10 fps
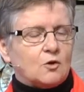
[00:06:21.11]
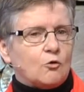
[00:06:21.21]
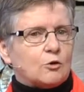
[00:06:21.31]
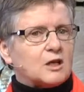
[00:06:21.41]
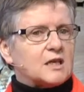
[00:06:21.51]

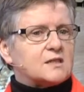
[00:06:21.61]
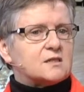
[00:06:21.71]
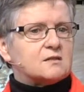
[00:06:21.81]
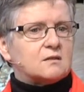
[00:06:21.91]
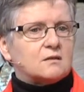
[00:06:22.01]
or at
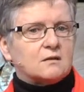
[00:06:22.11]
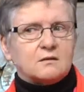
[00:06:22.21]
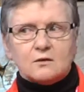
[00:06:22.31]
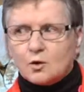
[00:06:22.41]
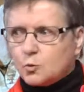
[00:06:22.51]
least
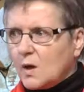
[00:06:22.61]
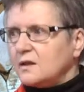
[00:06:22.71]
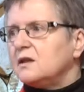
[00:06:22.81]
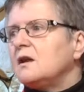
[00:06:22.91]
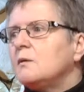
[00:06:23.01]
not
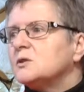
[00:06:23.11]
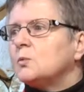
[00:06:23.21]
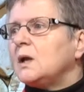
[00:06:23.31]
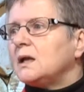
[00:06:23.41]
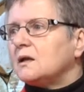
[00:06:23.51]
one that I was
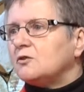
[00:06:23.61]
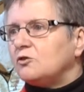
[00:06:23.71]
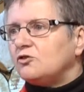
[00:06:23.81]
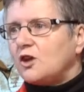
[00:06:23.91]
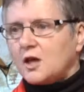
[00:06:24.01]
willing
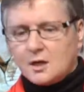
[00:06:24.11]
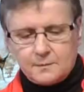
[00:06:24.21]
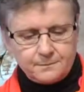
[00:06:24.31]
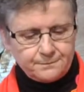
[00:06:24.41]
to share.